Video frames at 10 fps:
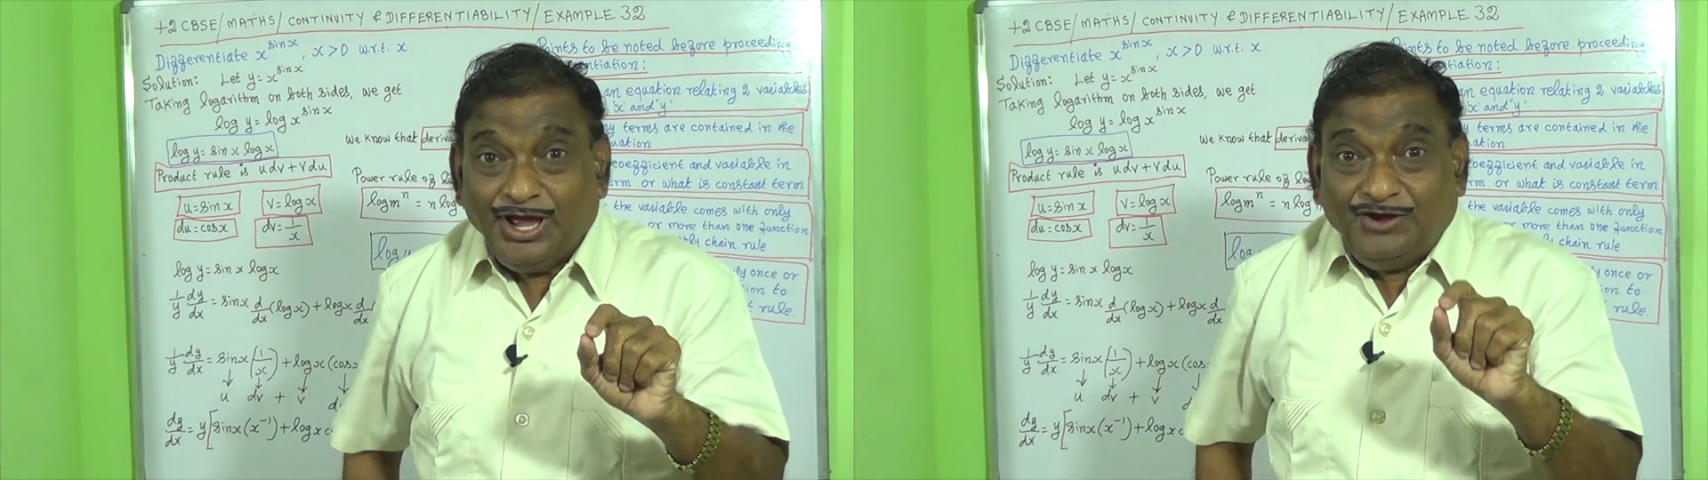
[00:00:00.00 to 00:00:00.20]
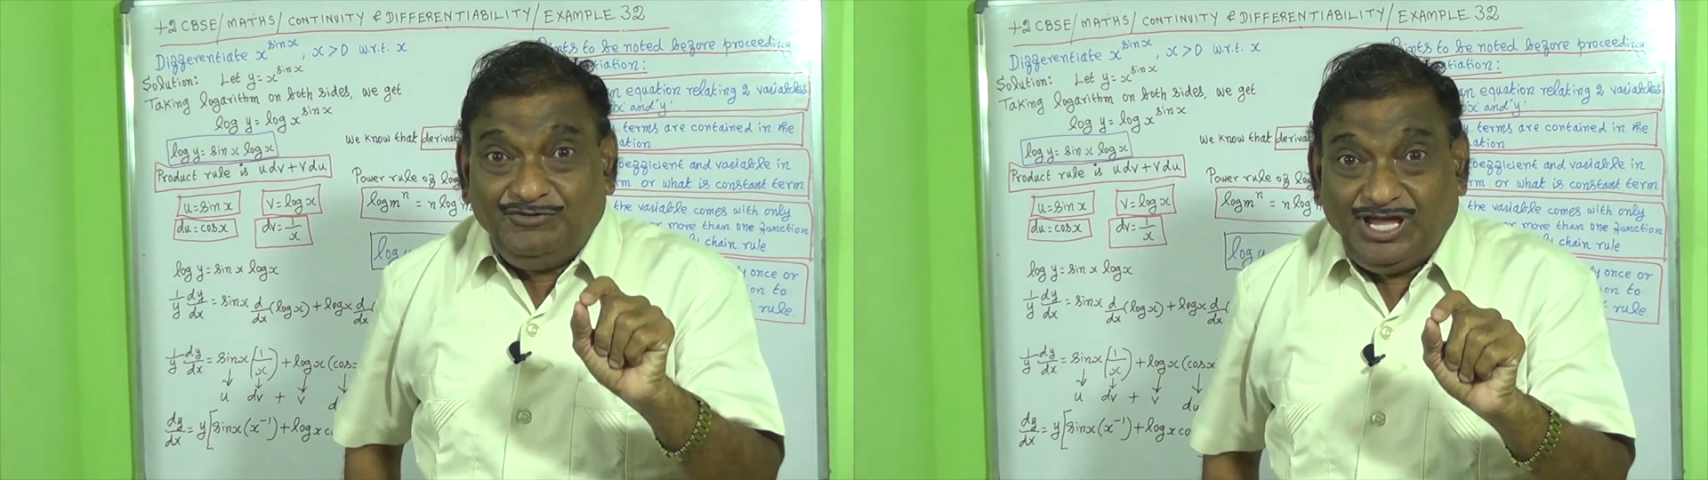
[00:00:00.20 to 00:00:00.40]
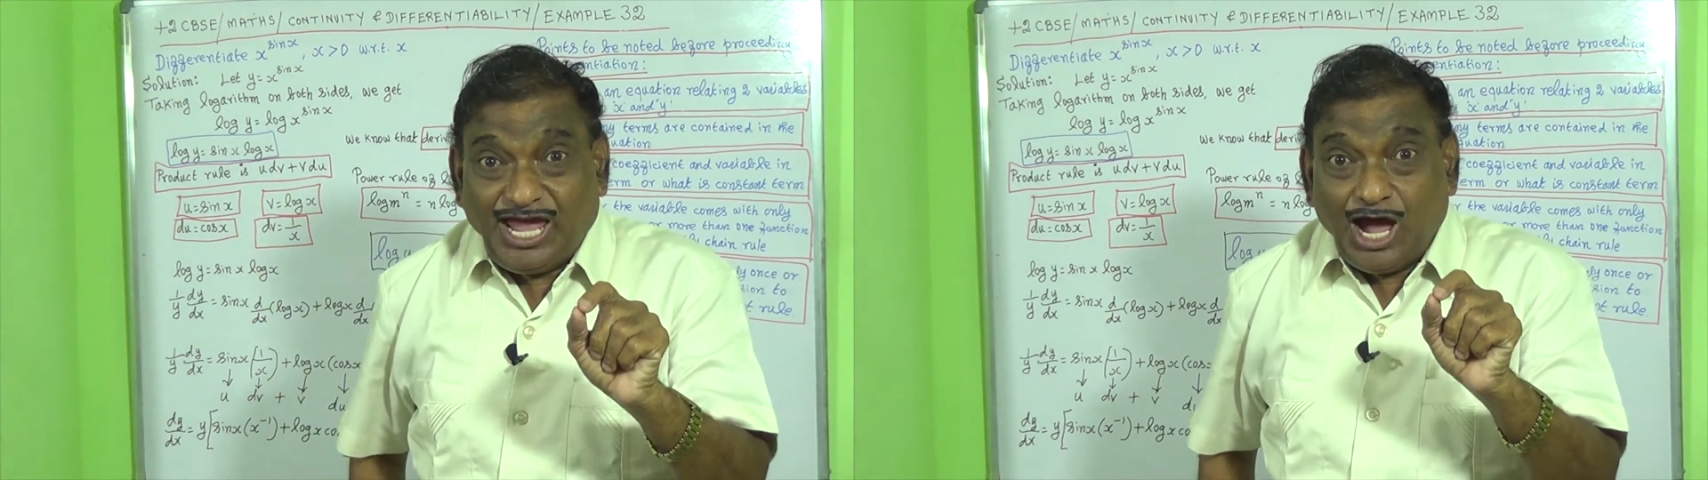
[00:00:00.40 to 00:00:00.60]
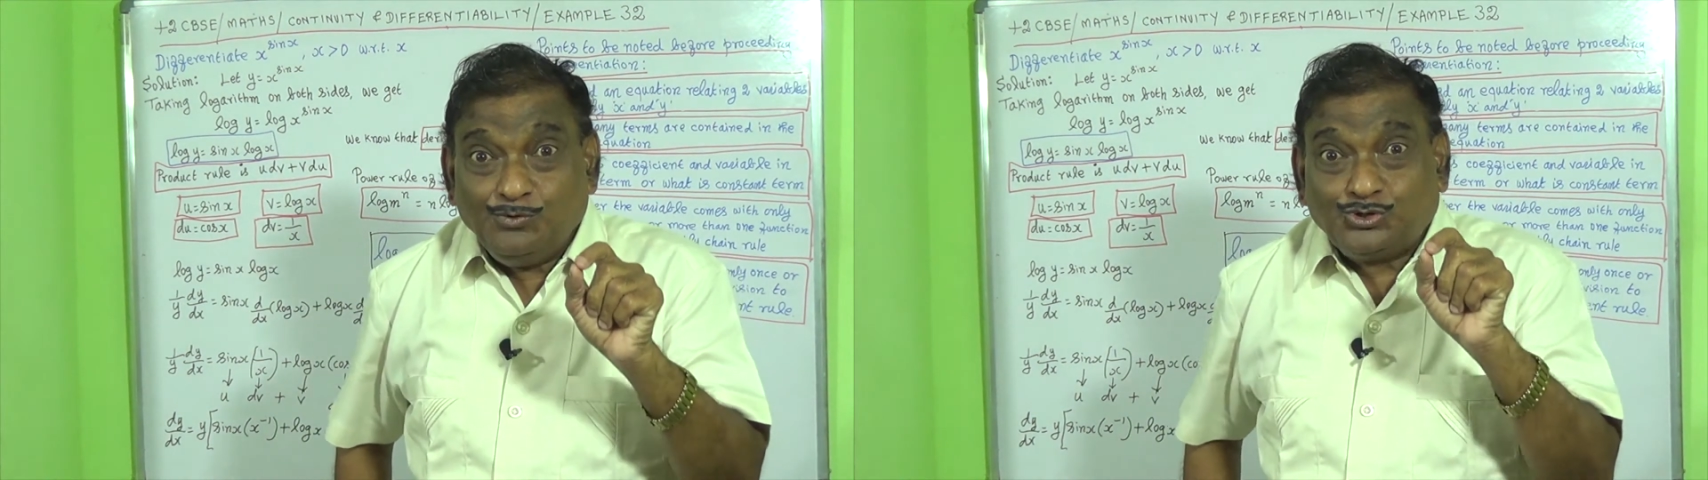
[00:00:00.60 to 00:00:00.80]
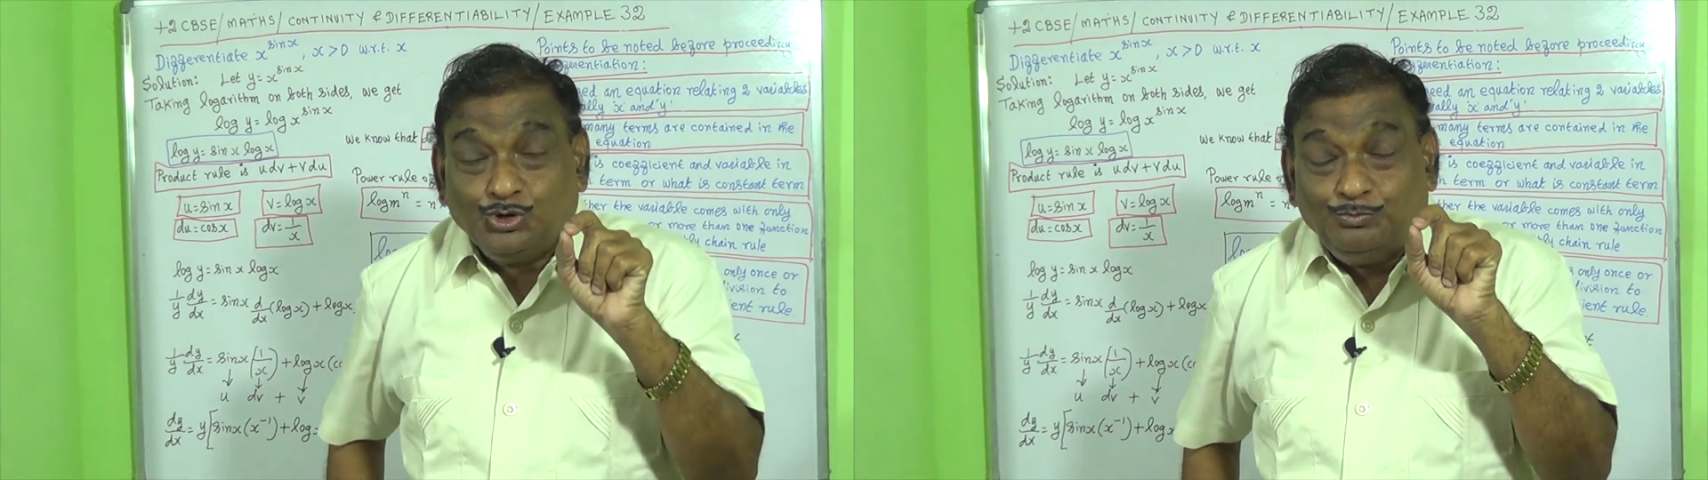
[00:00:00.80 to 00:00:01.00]
we
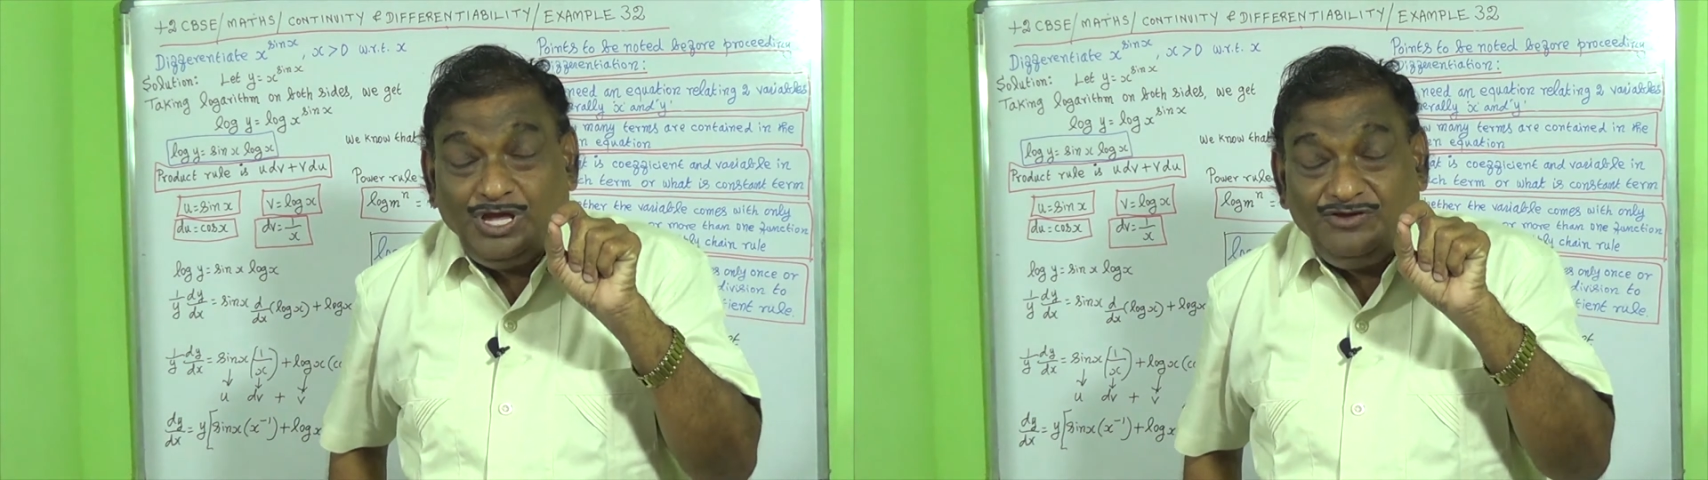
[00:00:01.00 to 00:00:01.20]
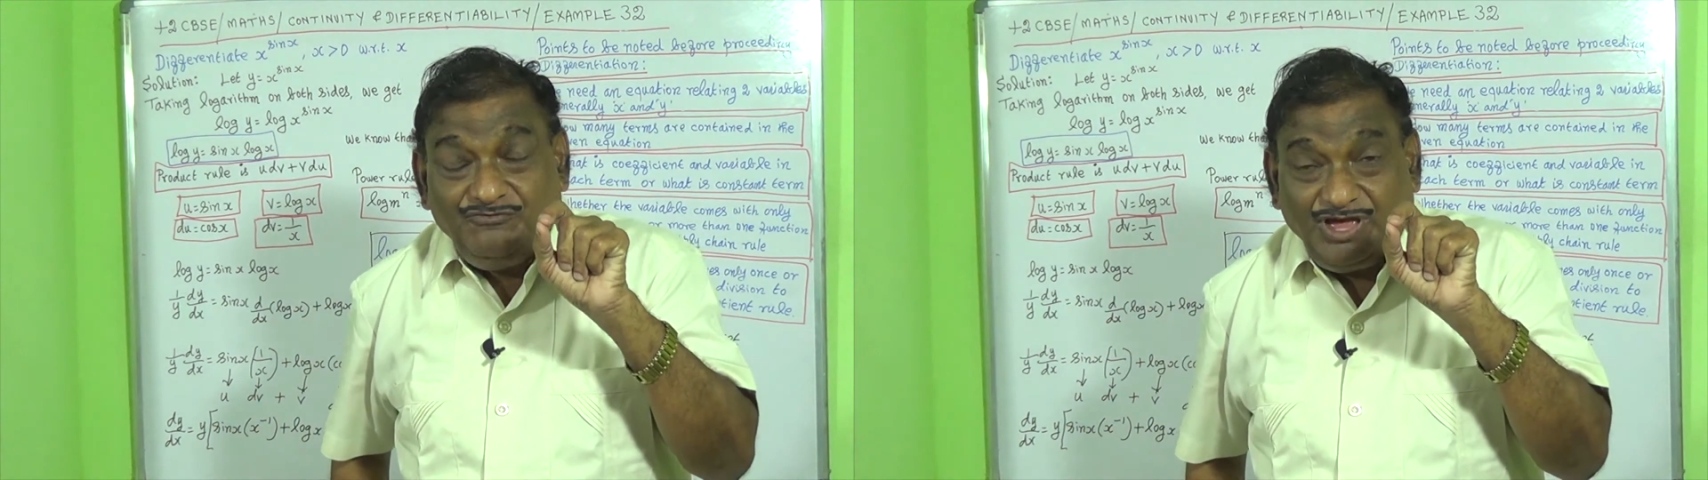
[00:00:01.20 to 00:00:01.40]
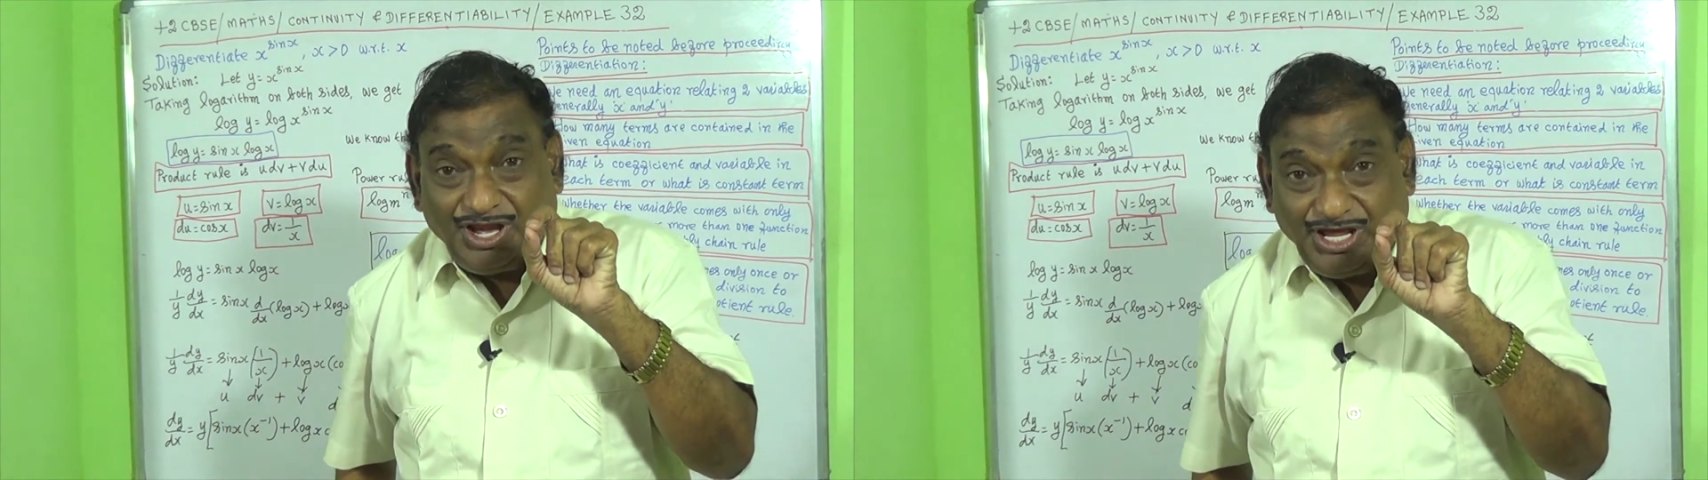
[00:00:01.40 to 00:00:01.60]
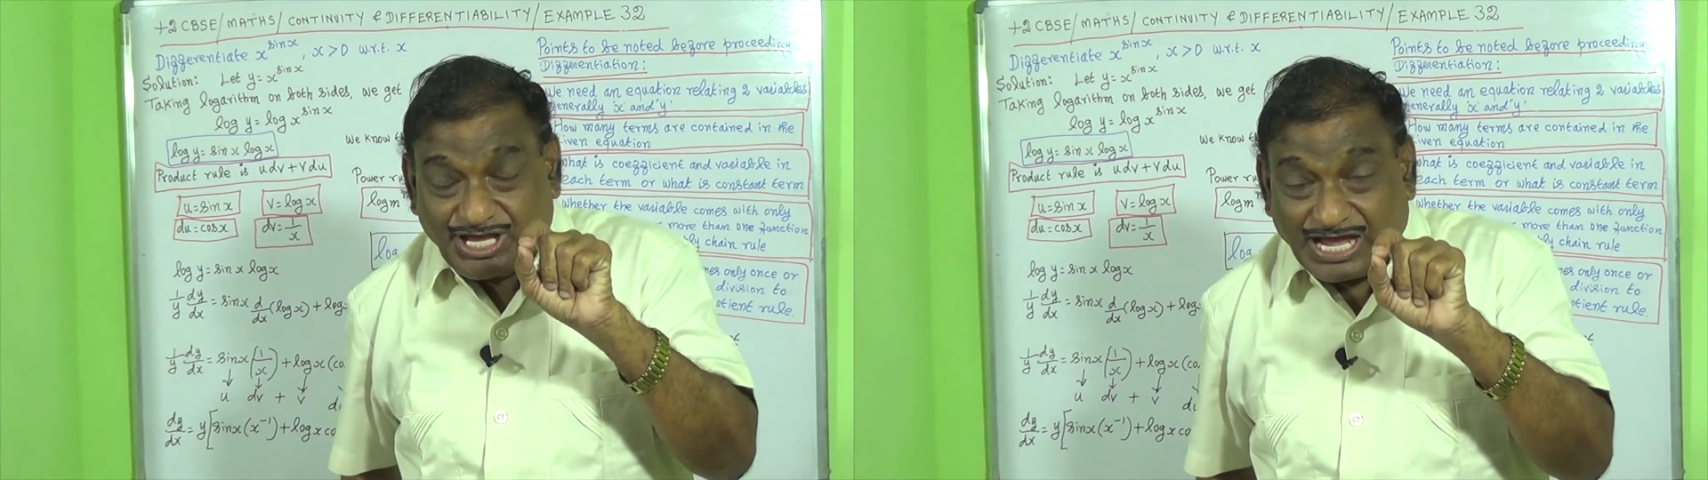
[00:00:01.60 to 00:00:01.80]
have to be very